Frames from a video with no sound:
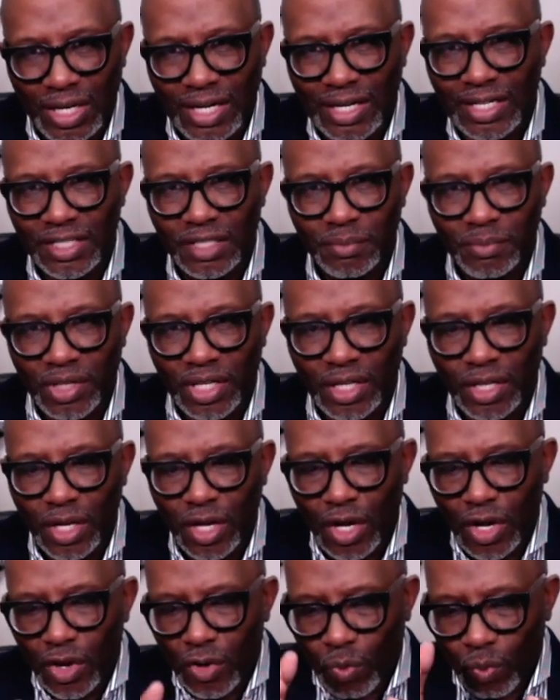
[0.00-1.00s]
I need to be?
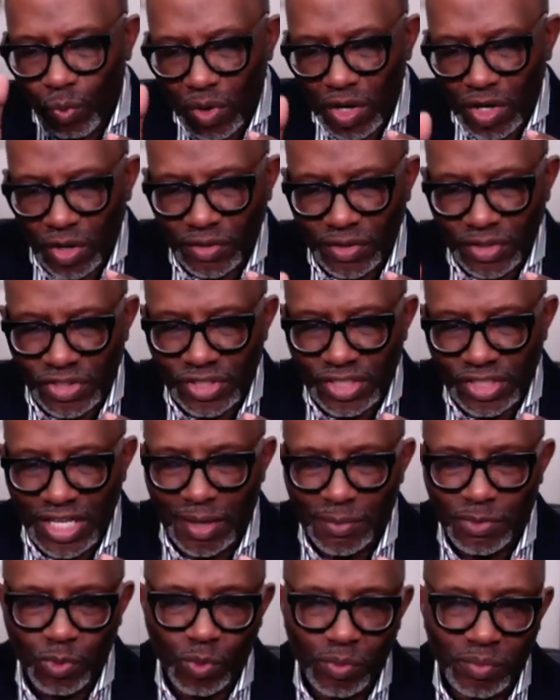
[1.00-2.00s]
What are the
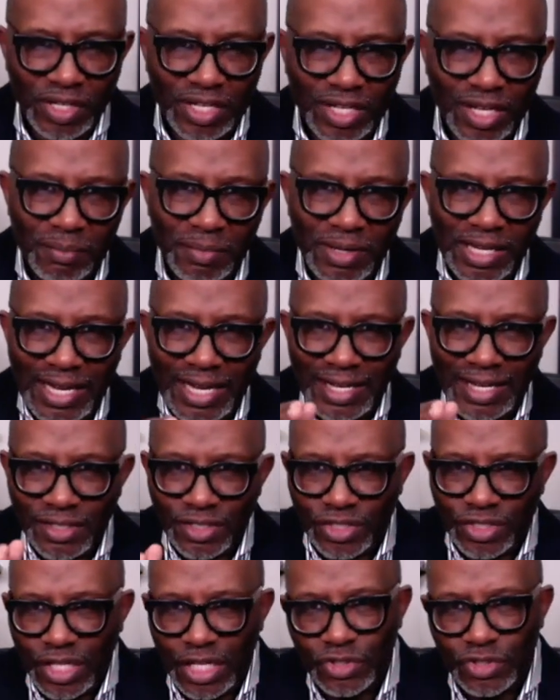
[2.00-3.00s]
steps? We're becoming
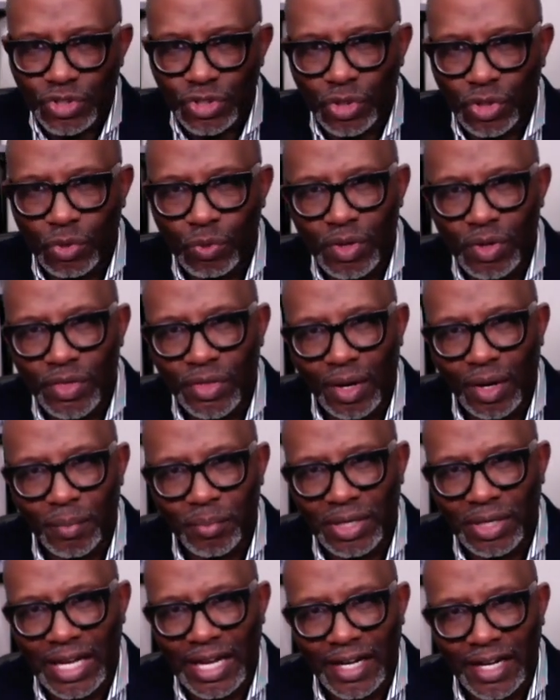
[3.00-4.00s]
intentional with our
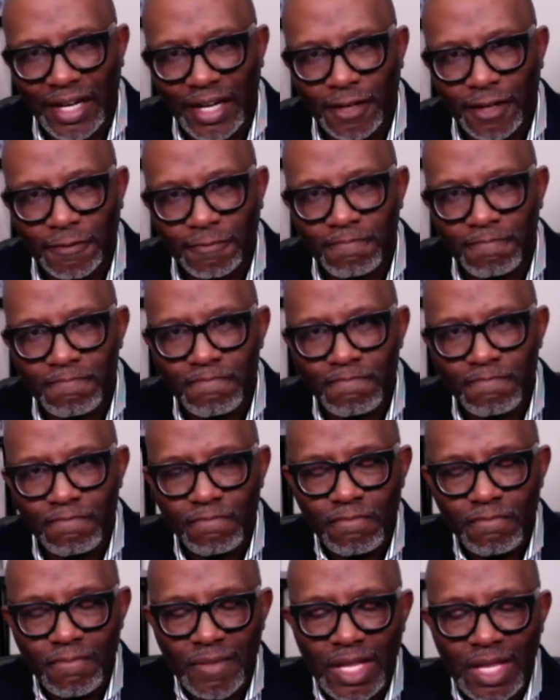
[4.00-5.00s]
planning.
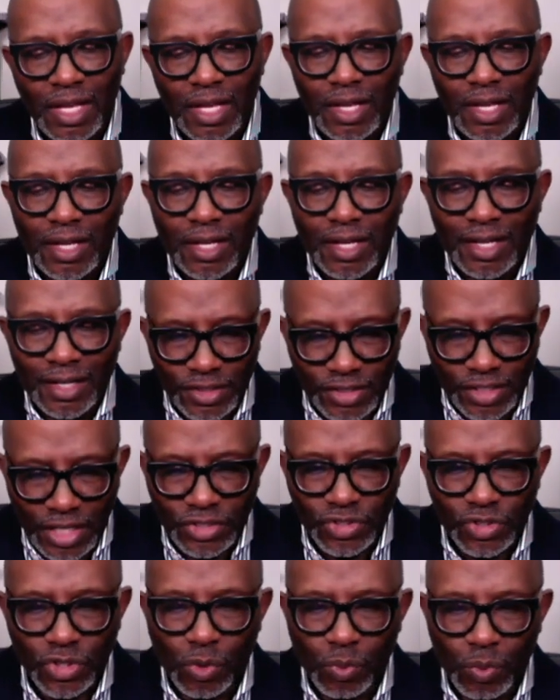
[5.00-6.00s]

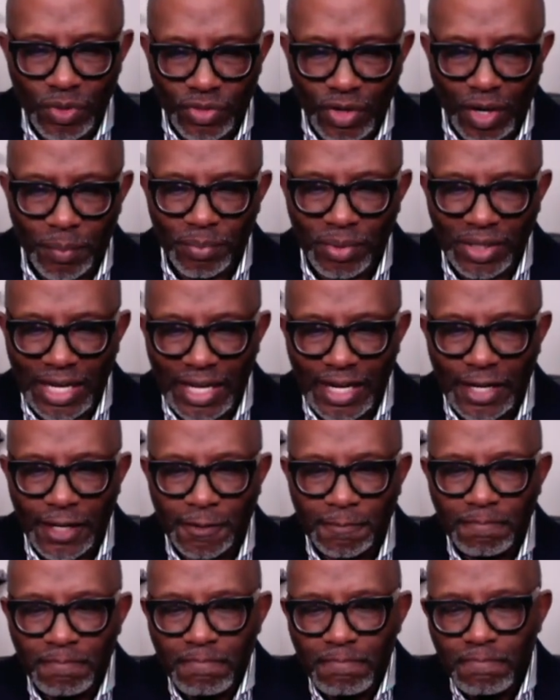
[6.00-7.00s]
Intentional with our
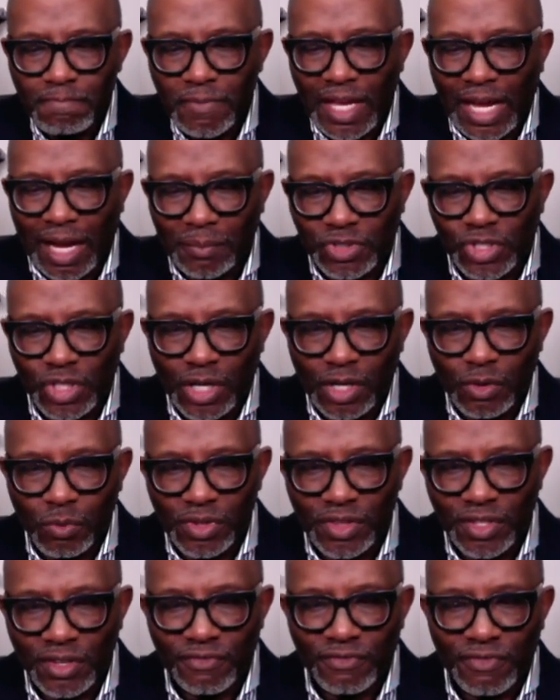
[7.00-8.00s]
planning. I'm sharing
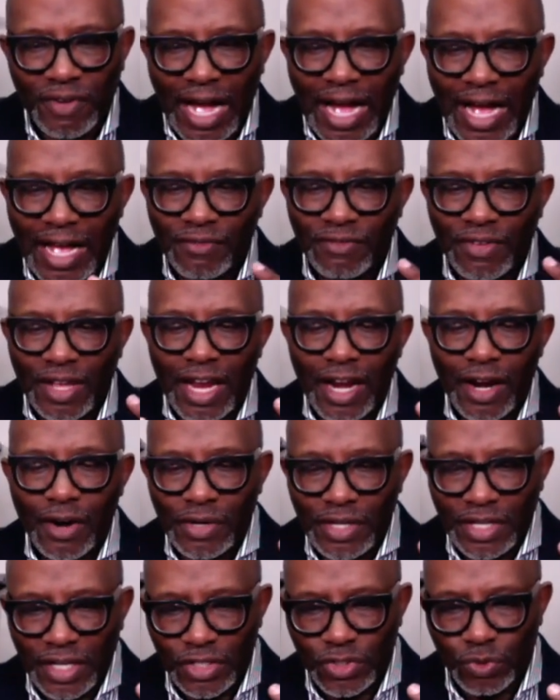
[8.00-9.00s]
with you five
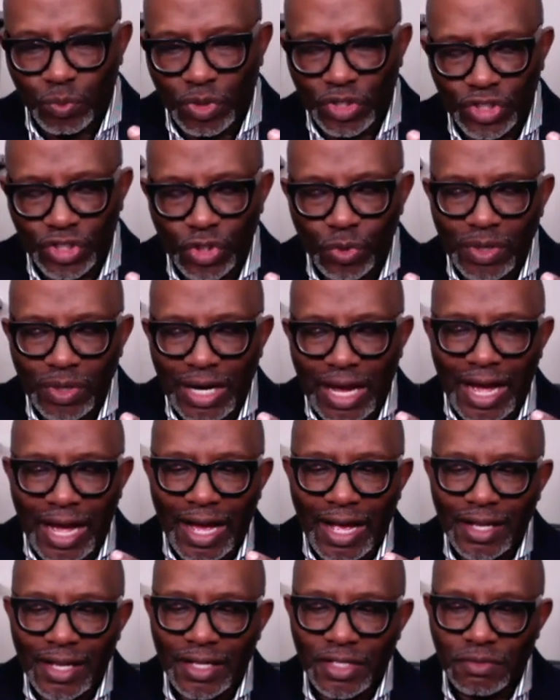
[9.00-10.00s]
areas where you and
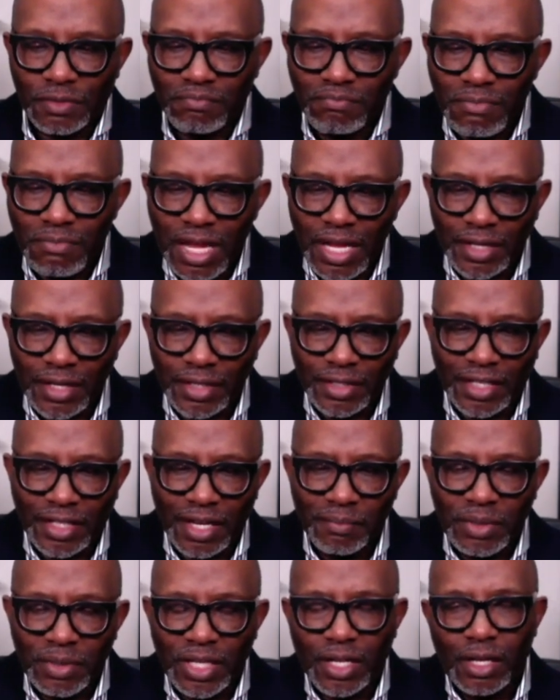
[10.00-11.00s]
I, as men,
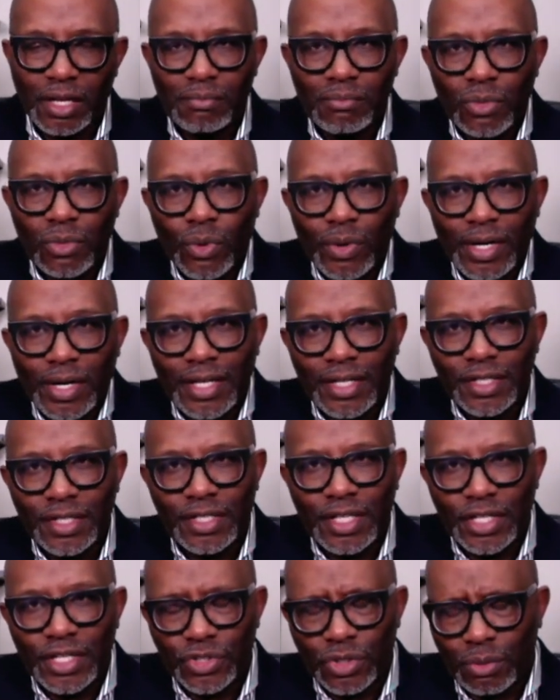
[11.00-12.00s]
can become more
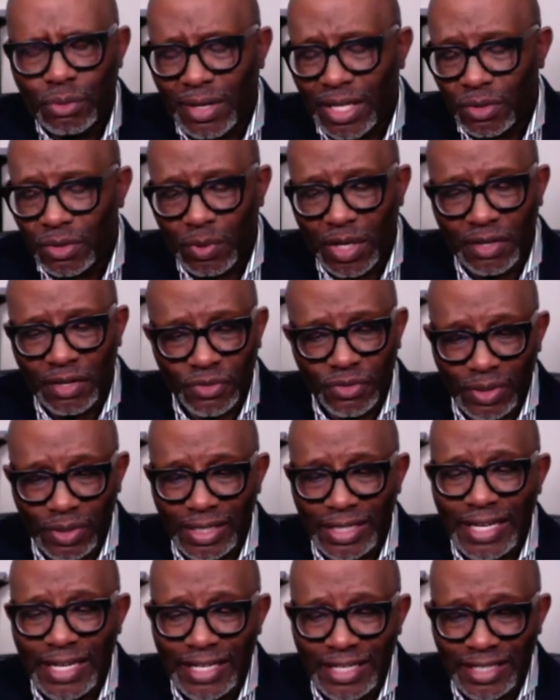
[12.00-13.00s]
intentional. By the way, if you're a
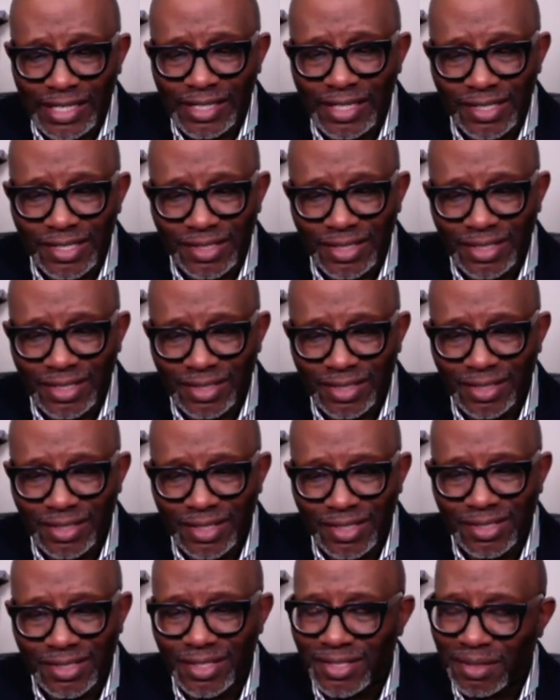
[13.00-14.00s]
lady listening to
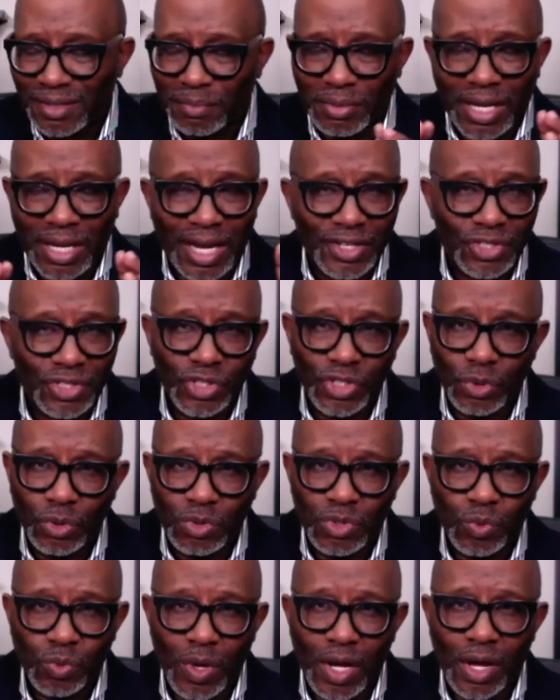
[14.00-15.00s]
this, this applies to you
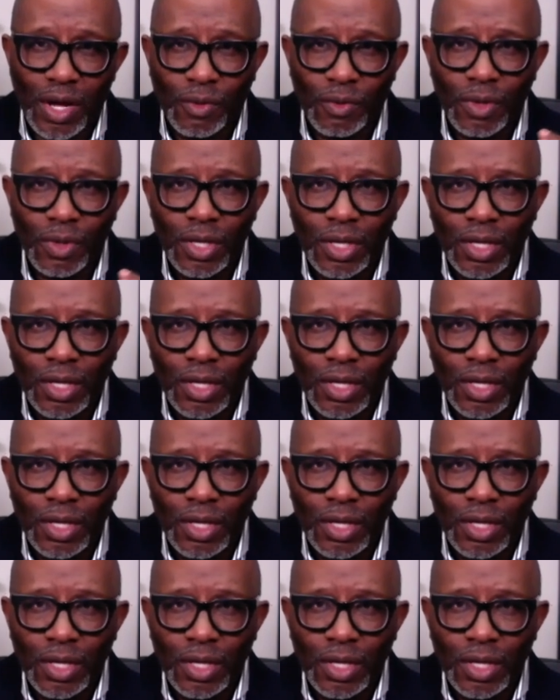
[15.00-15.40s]
as well.